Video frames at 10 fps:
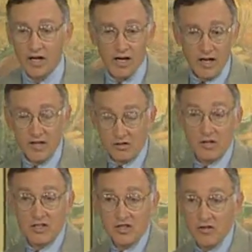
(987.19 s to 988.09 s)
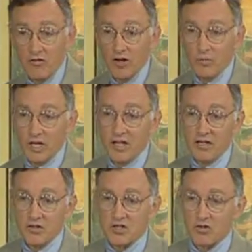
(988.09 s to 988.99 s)
at least in the very
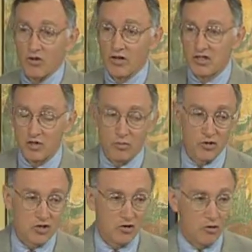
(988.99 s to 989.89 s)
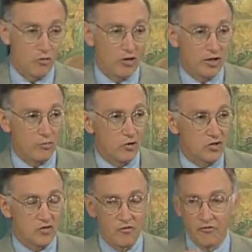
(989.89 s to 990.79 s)
beginning of the story, is the person who really
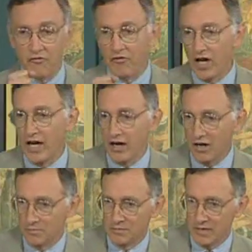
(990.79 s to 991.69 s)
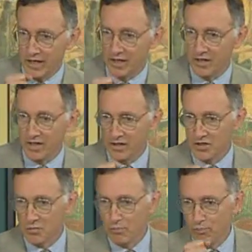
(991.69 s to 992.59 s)
puts fire in
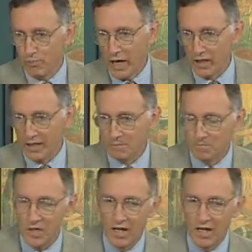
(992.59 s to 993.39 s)
his belly.